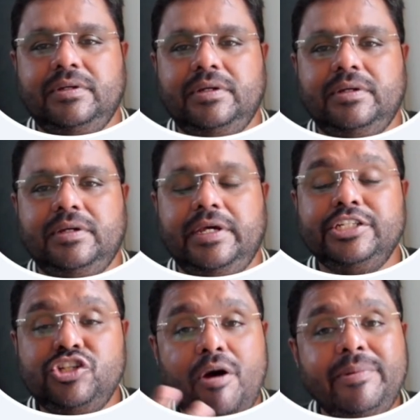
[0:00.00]
It
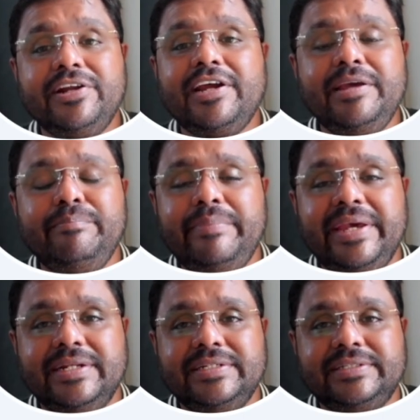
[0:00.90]
geometrically
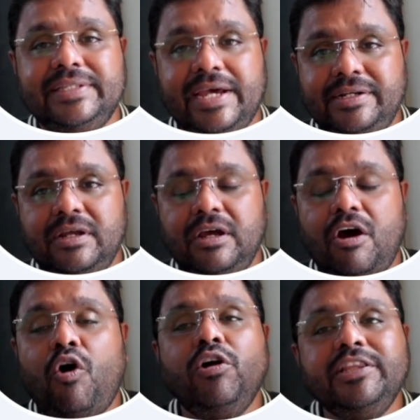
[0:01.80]
means that
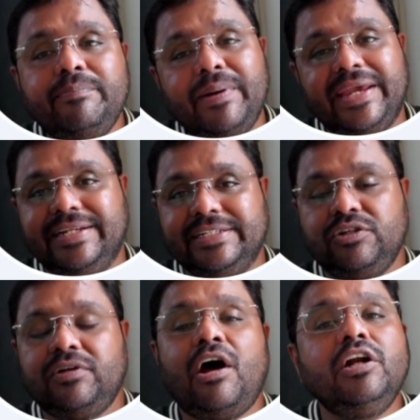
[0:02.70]
all the planes or
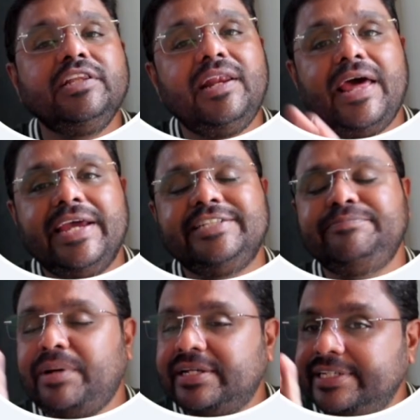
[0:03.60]
all the lines
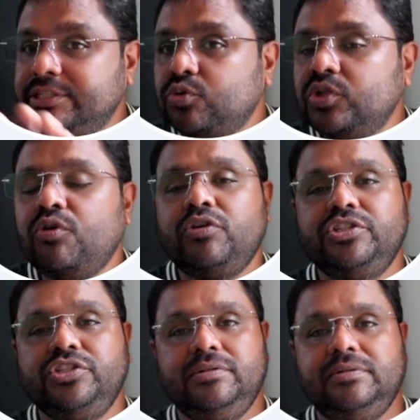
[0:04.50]
passing through the
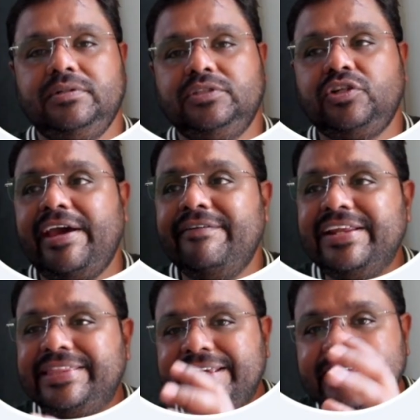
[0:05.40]
origin. So
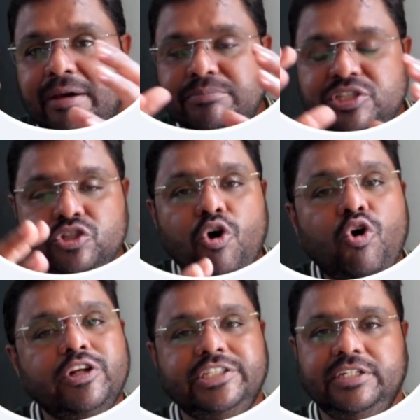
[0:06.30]
everything comes to the
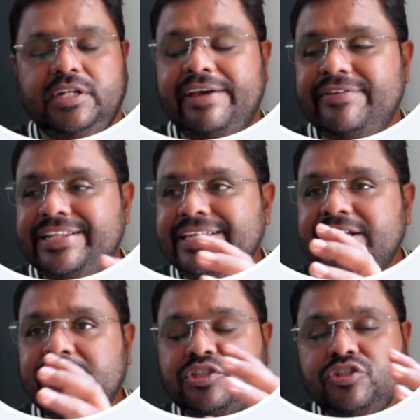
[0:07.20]
origin, everything
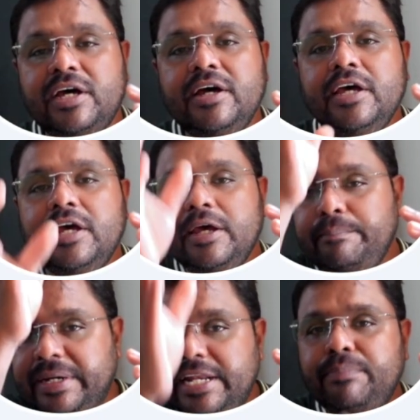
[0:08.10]
comes to the
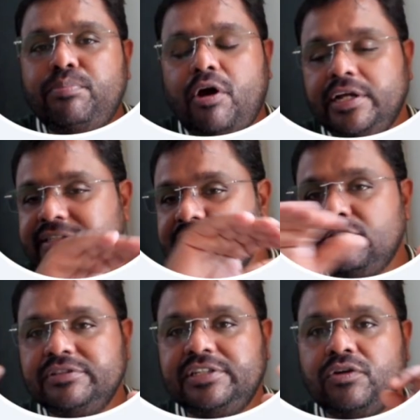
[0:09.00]
middle point 0,
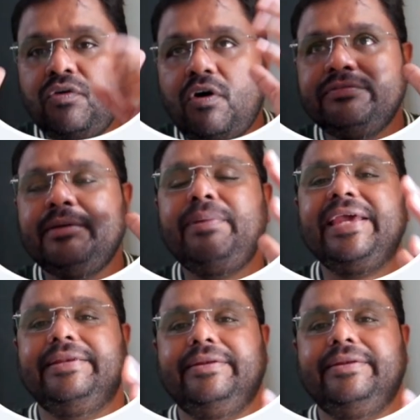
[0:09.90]
0 of the plane.